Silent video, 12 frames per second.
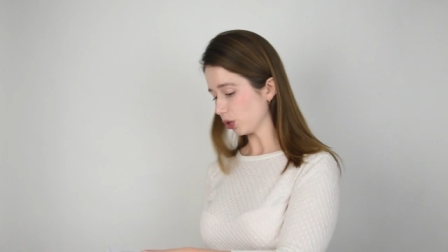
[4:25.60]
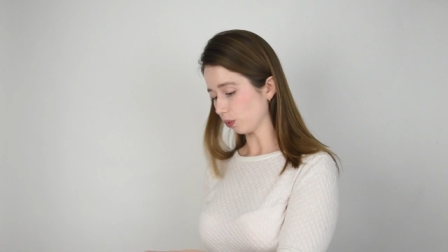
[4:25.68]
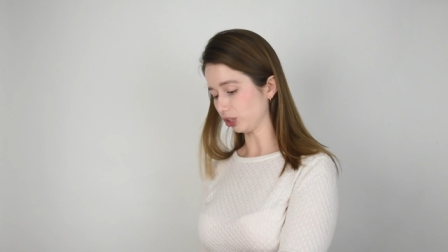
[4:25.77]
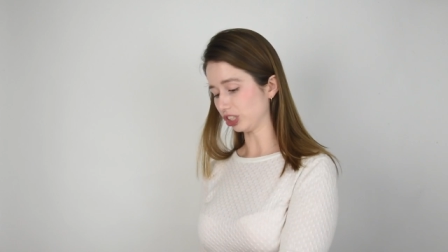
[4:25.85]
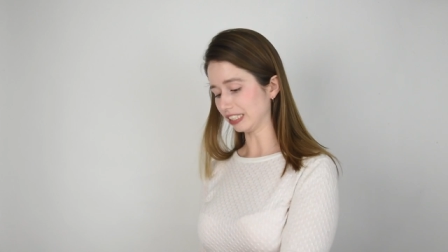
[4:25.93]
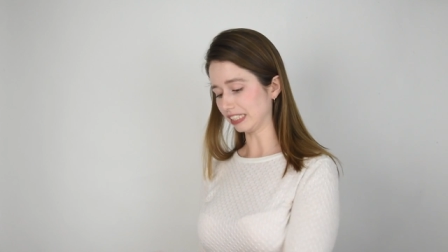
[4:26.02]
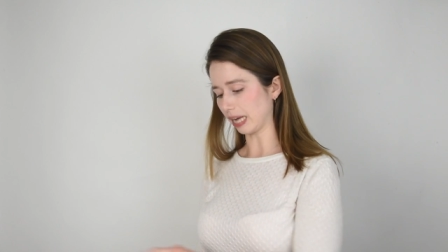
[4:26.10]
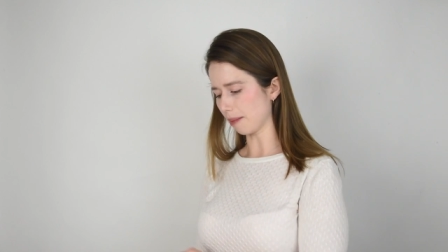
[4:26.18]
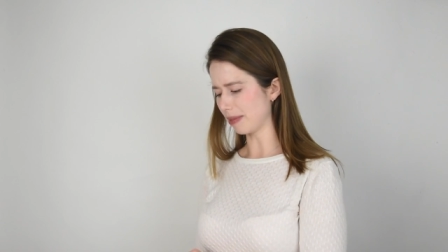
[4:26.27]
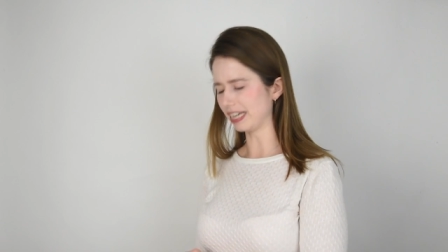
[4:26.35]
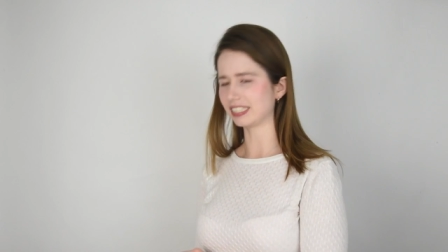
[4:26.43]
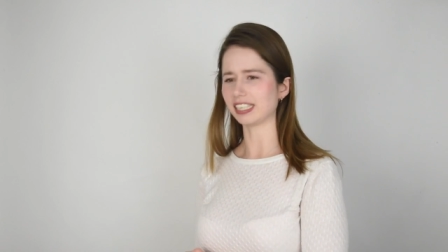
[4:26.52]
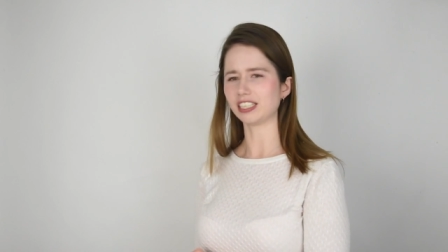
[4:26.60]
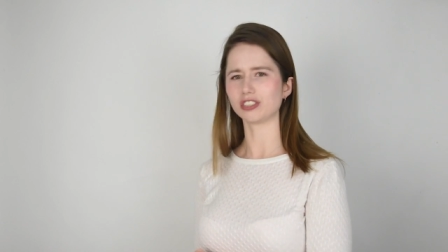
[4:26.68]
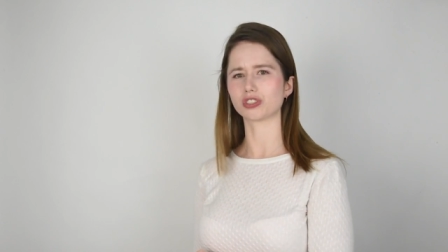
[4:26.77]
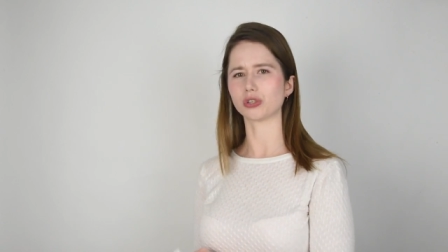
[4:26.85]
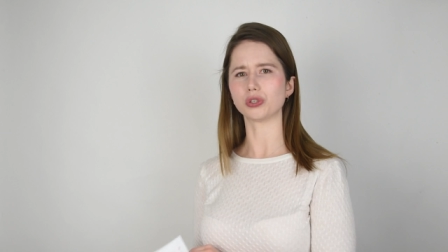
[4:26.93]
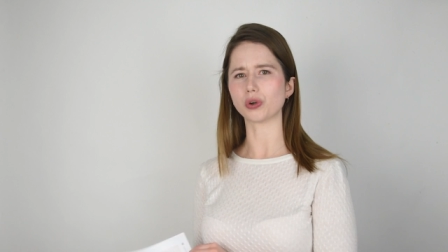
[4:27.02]
which is amazing.
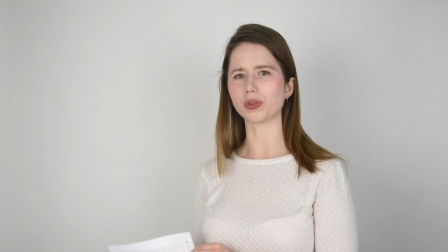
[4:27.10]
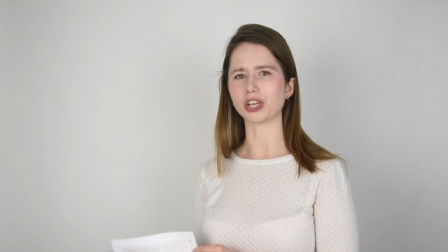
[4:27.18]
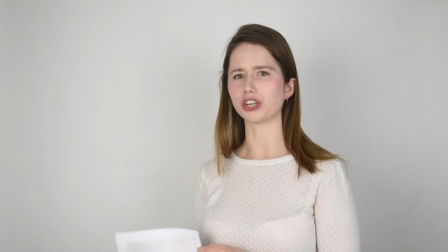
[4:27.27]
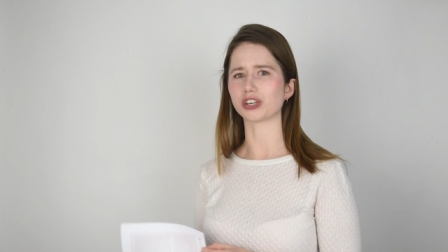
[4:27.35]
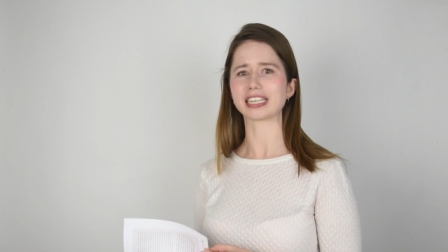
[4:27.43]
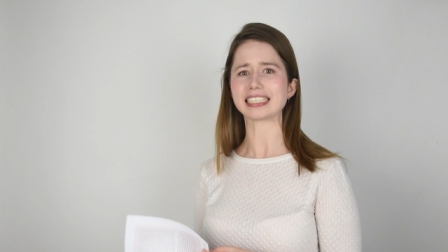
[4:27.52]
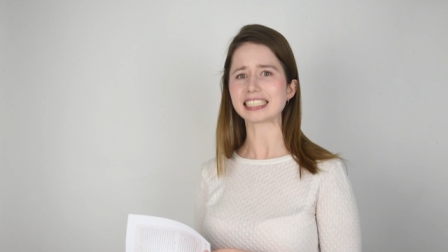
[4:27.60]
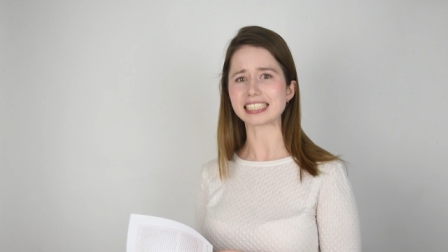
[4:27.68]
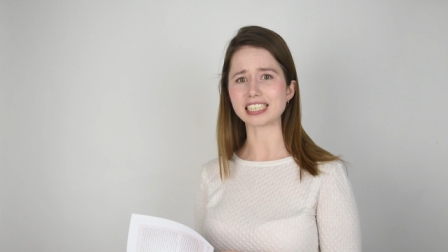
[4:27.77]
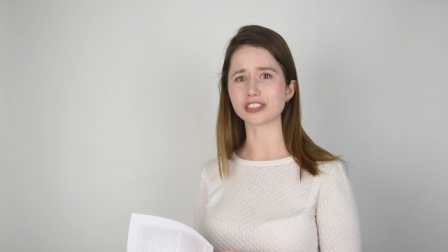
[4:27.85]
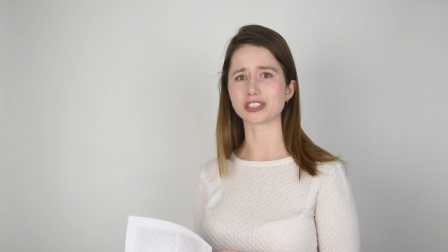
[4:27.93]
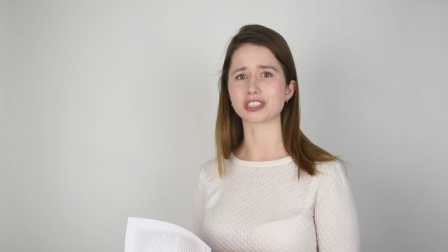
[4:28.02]
So you know that your concealer